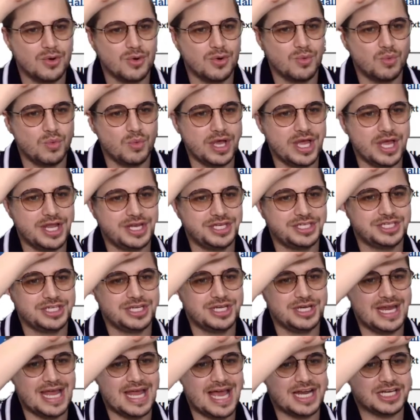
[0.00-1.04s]
Which
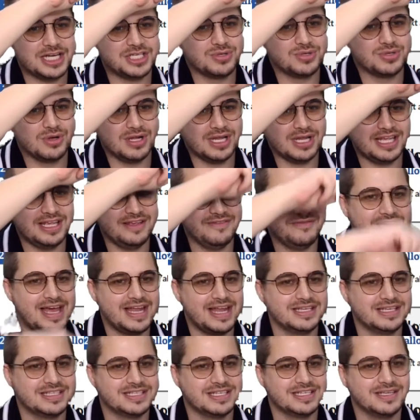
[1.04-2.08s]
natural
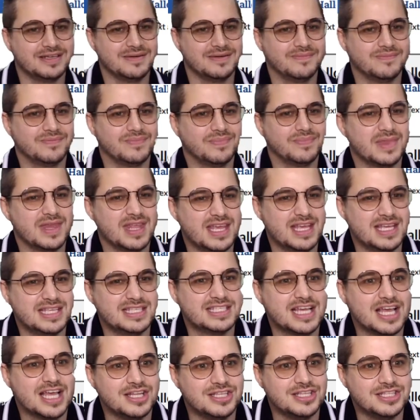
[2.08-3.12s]
event is
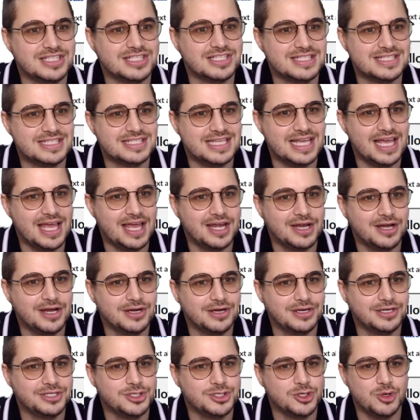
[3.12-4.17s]

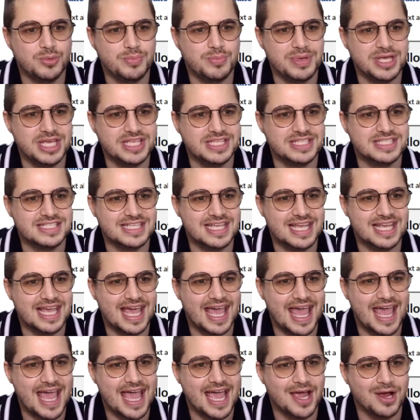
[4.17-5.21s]
considered to be
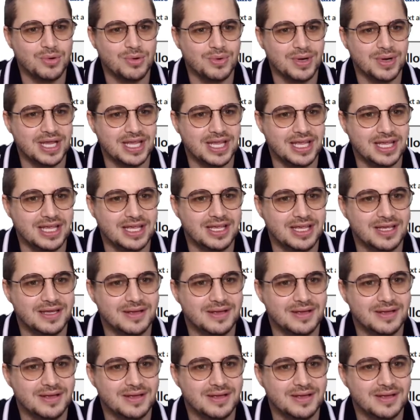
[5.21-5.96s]
scary?